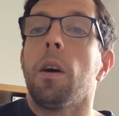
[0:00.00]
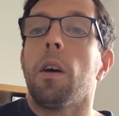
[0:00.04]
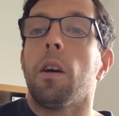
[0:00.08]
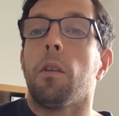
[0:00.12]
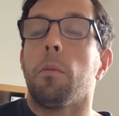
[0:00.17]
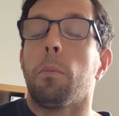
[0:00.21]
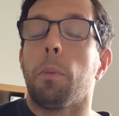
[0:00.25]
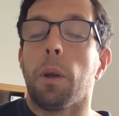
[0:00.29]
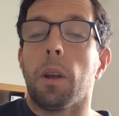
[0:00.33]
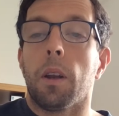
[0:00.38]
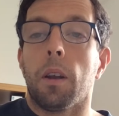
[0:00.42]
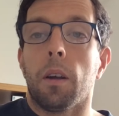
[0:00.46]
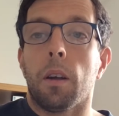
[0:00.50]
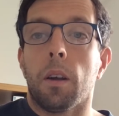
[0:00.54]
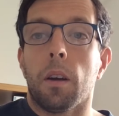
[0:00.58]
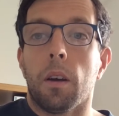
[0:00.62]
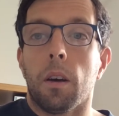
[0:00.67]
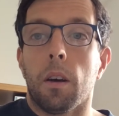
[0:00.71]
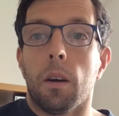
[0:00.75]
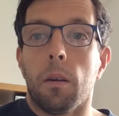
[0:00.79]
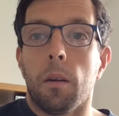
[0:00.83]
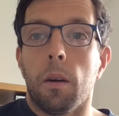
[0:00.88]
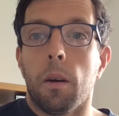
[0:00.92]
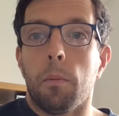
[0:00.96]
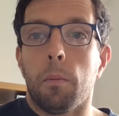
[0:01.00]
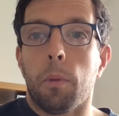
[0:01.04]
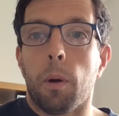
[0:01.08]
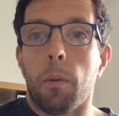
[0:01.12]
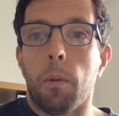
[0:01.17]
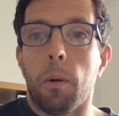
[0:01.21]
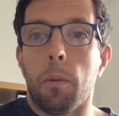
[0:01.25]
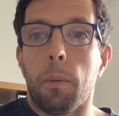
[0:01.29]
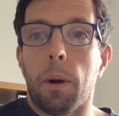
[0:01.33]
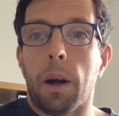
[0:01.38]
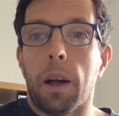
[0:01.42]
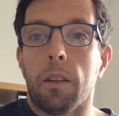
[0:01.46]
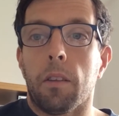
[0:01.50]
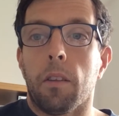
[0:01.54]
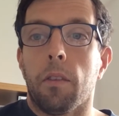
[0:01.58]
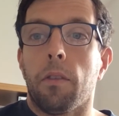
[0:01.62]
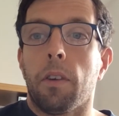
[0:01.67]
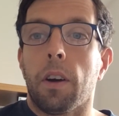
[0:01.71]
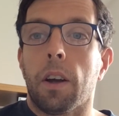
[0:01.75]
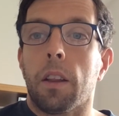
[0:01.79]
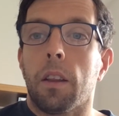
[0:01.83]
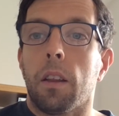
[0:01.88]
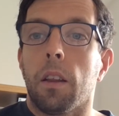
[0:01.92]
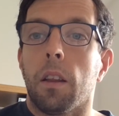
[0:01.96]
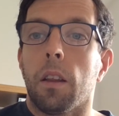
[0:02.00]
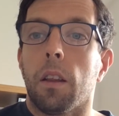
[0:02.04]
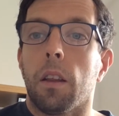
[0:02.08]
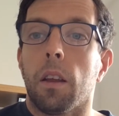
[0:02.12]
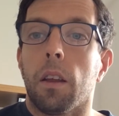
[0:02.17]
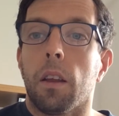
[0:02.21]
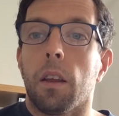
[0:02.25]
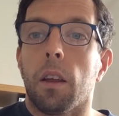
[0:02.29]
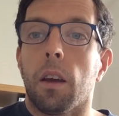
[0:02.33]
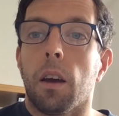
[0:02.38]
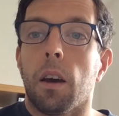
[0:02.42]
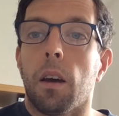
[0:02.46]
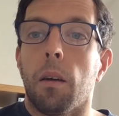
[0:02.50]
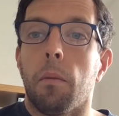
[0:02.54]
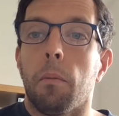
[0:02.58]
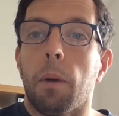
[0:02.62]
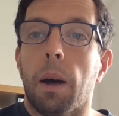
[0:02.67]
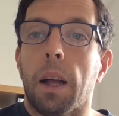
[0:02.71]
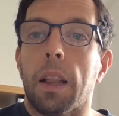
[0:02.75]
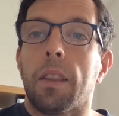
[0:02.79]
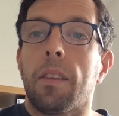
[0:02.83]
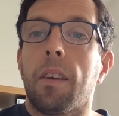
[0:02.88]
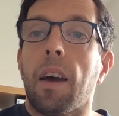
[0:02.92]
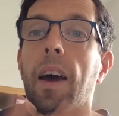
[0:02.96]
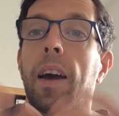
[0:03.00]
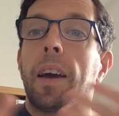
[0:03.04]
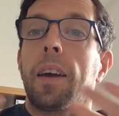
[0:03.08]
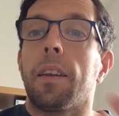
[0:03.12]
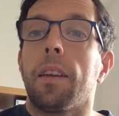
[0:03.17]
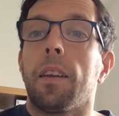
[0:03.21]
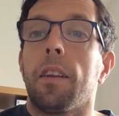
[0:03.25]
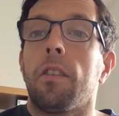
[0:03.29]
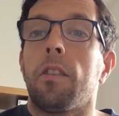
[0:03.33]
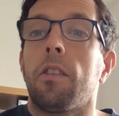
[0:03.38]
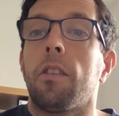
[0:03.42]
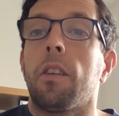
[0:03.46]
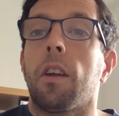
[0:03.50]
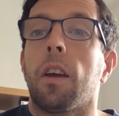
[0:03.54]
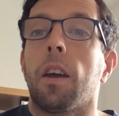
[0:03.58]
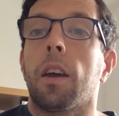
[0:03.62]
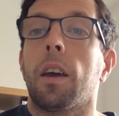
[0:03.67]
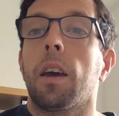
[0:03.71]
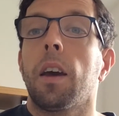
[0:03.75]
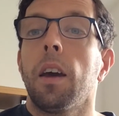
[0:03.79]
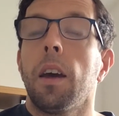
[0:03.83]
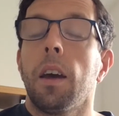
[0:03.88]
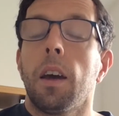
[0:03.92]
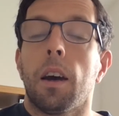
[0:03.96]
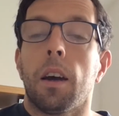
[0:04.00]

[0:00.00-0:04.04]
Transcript: have been a prominent part of the fact that the antagonistic